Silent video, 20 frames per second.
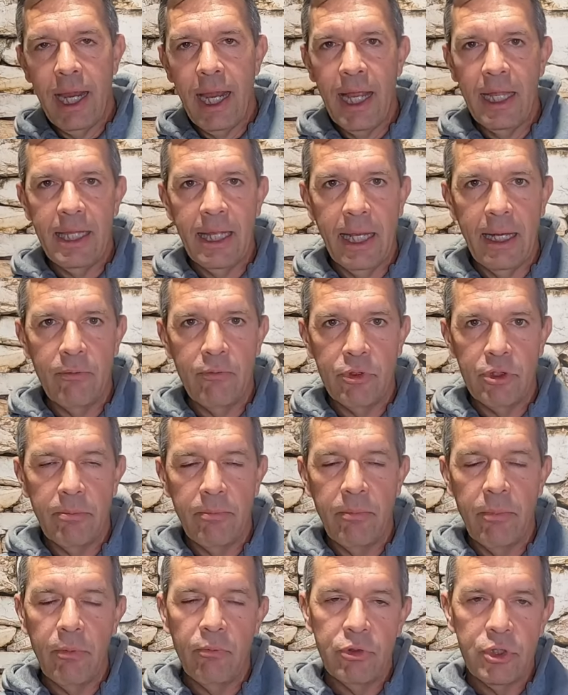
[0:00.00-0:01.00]
And then
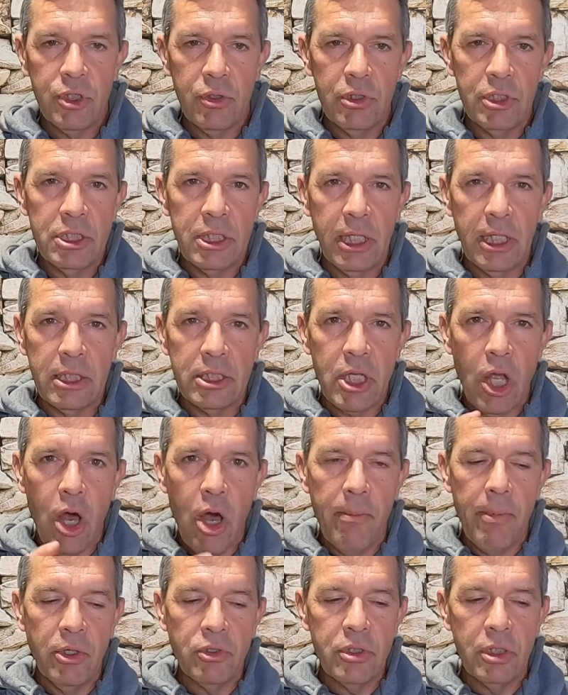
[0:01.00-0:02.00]
as soon as it gets
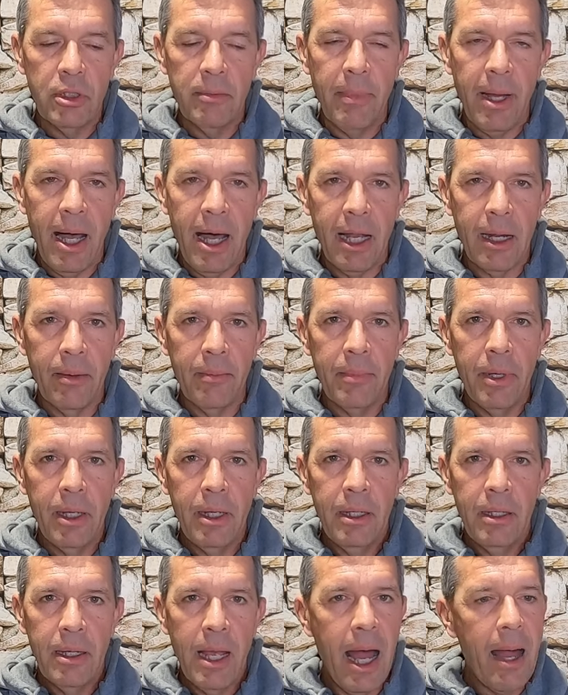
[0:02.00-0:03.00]
almost to the bottom,
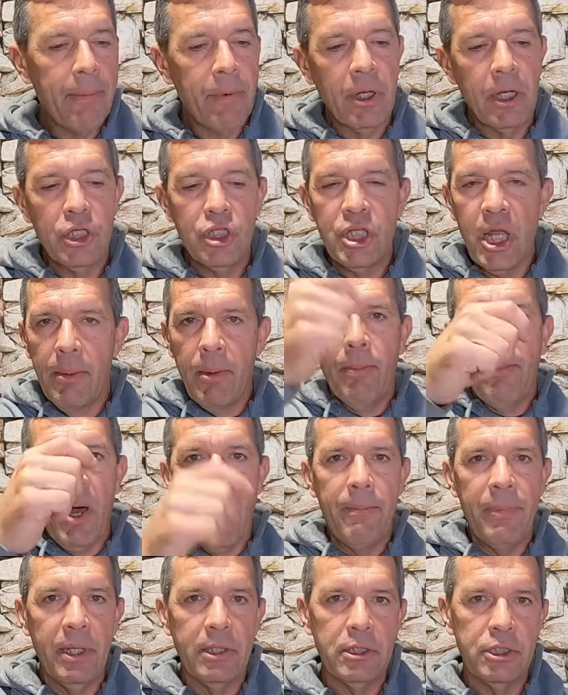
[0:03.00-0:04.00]
I'm going to double
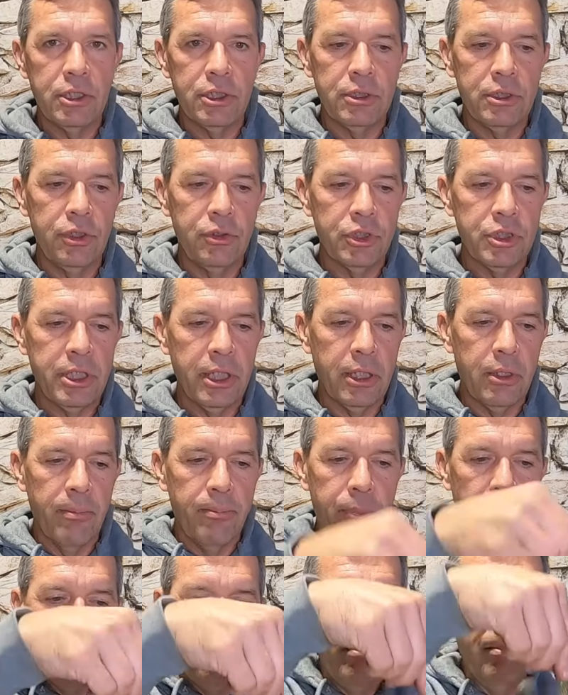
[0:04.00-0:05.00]
pump it. You'll see it go
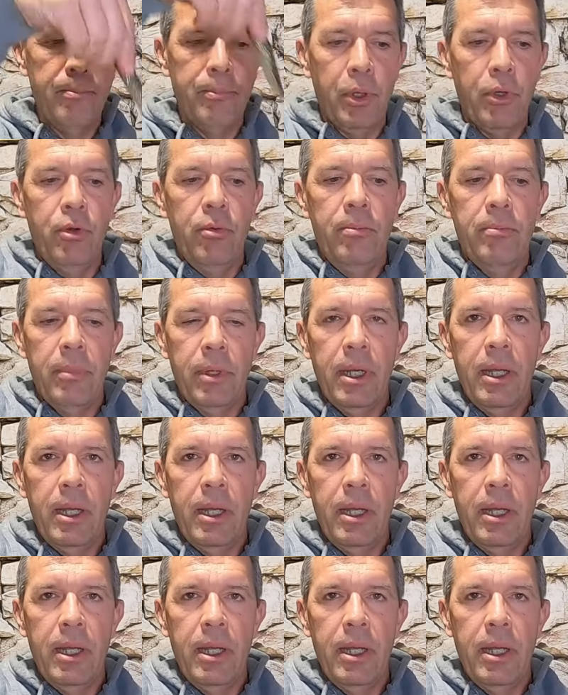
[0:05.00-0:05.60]
boom, boom.